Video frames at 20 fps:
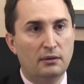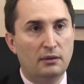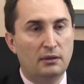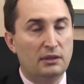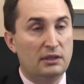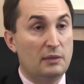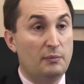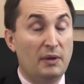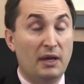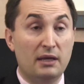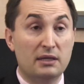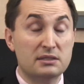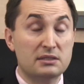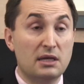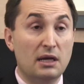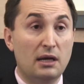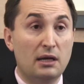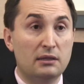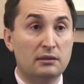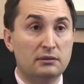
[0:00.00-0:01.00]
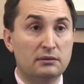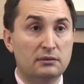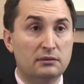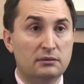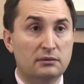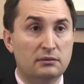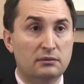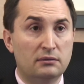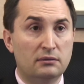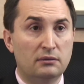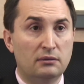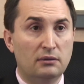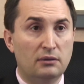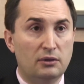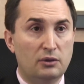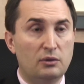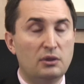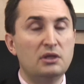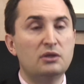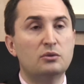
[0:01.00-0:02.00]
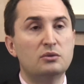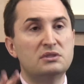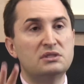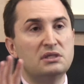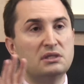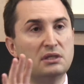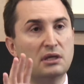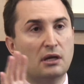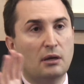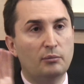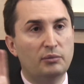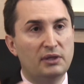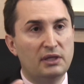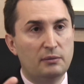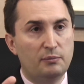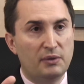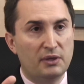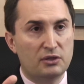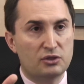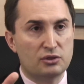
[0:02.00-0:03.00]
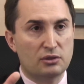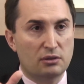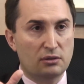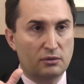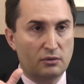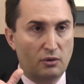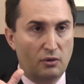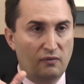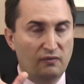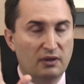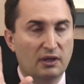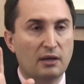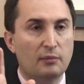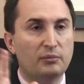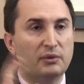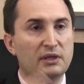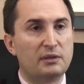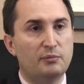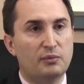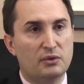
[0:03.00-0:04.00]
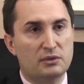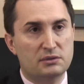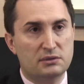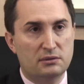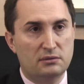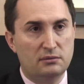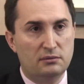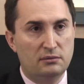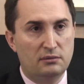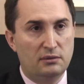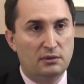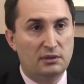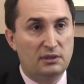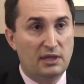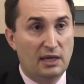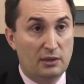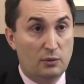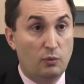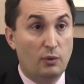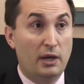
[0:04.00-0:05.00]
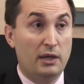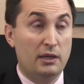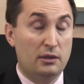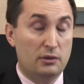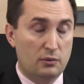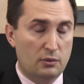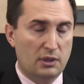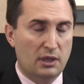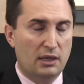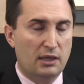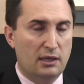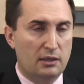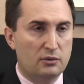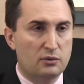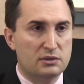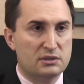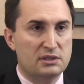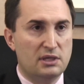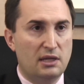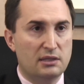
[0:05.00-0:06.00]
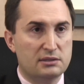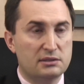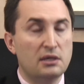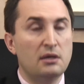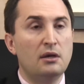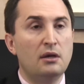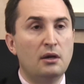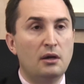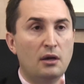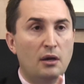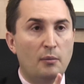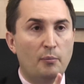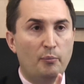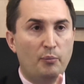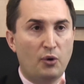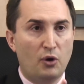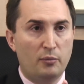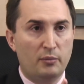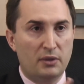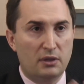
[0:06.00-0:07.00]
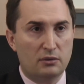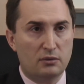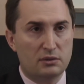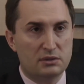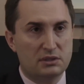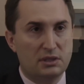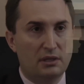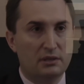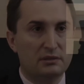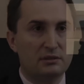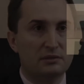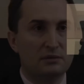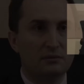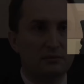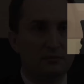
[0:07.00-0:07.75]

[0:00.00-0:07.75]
Knee pain is gone. You need to see the complete picture of the complete person. That way, you're going to get results, permanent results.